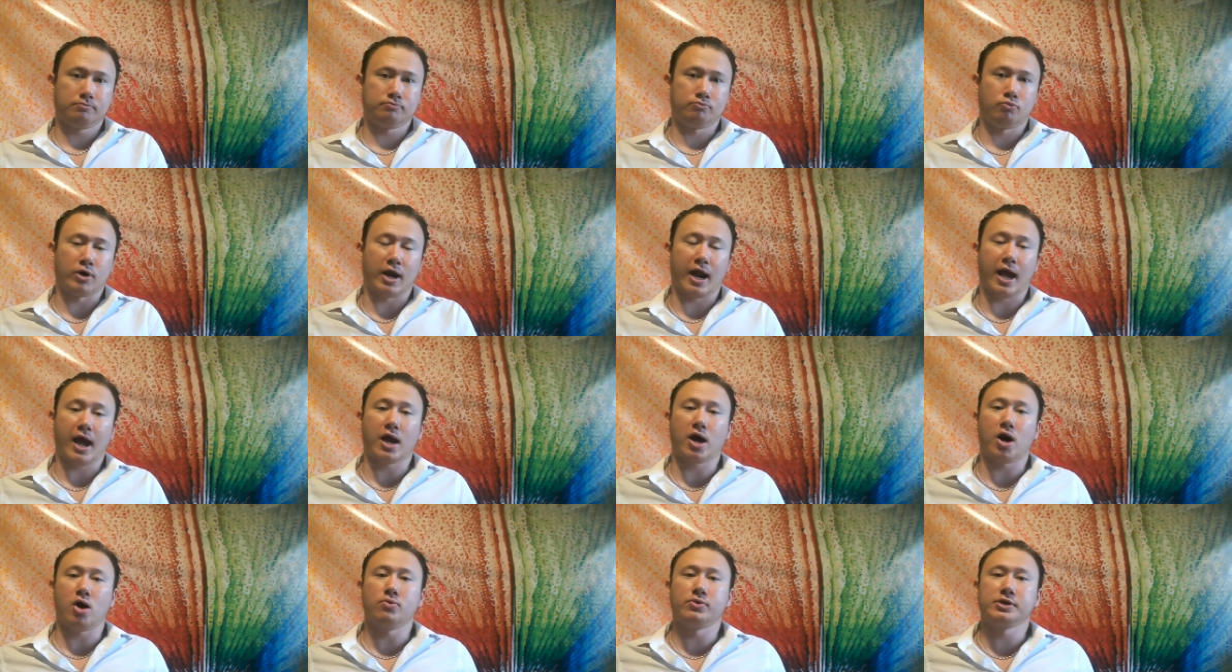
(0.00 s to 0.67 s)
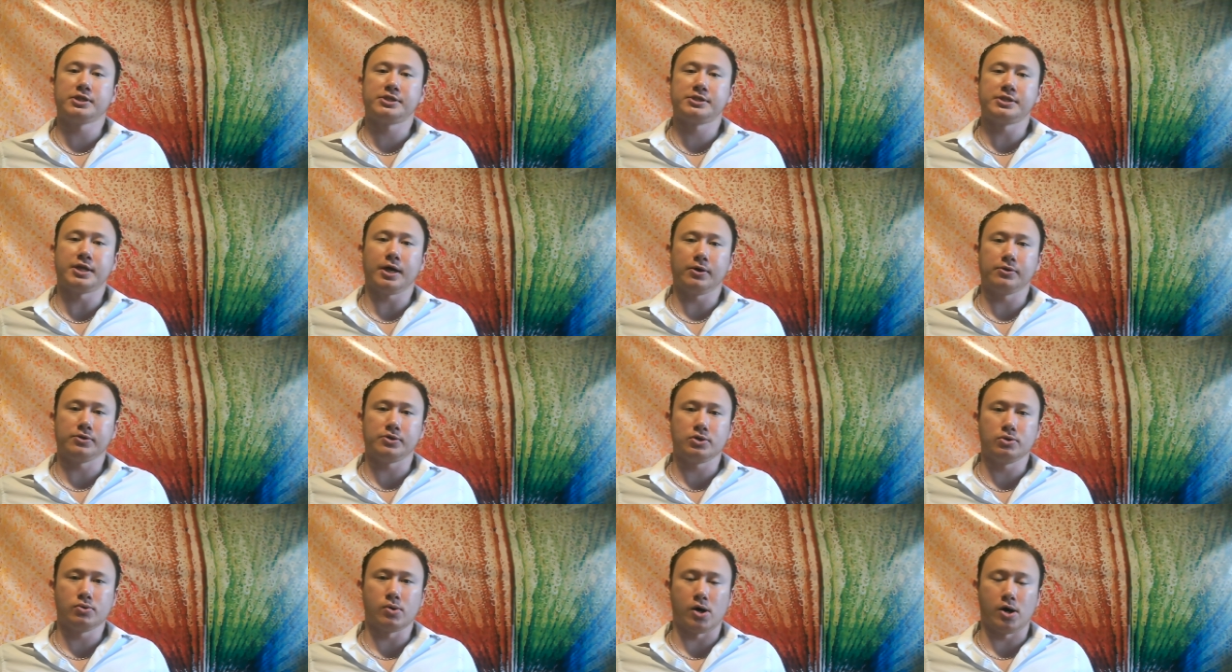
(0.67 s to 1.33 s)
what I always
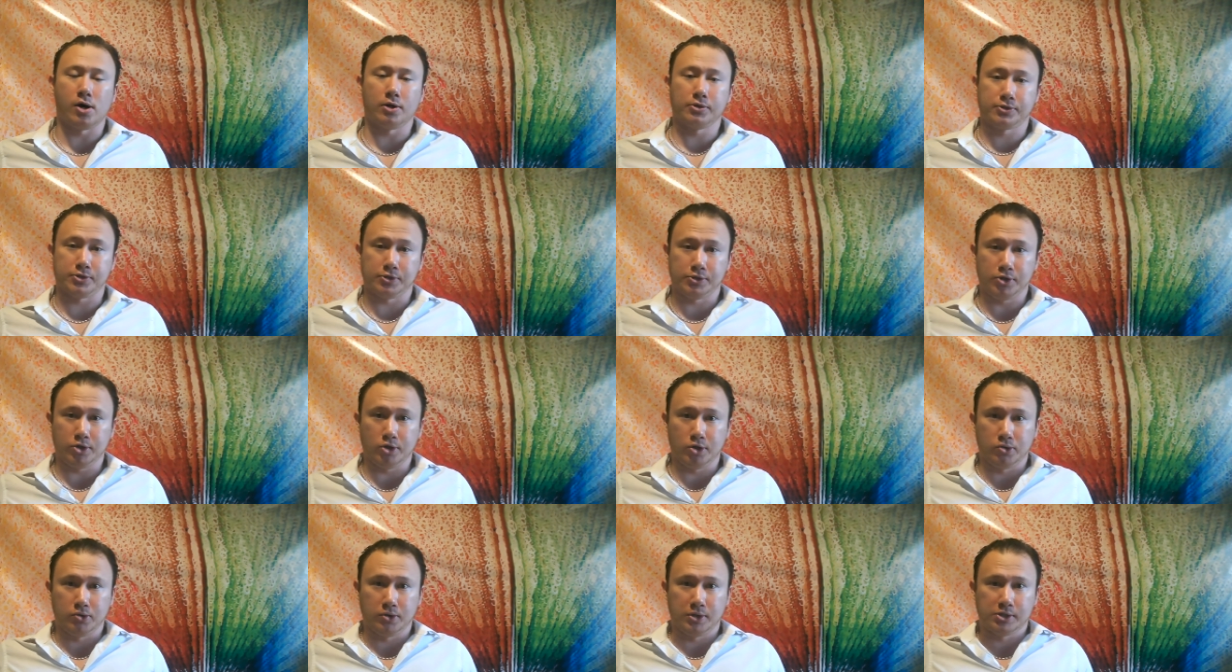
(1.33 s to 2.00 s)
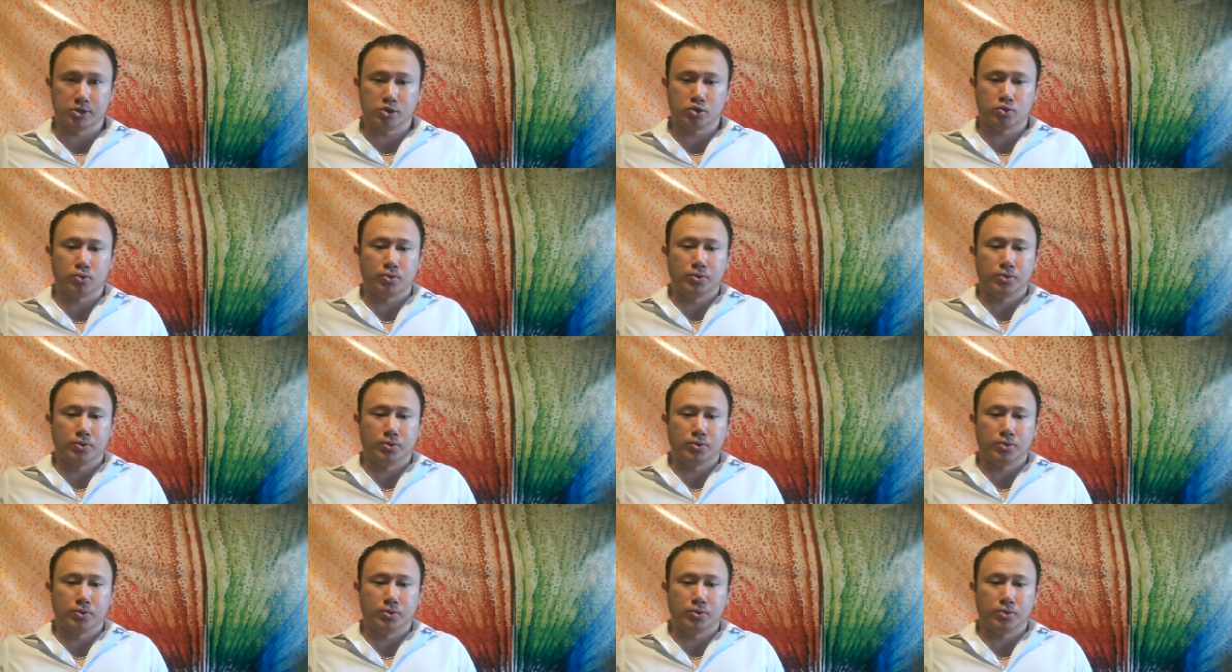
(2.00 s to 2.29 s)
tell you all to do is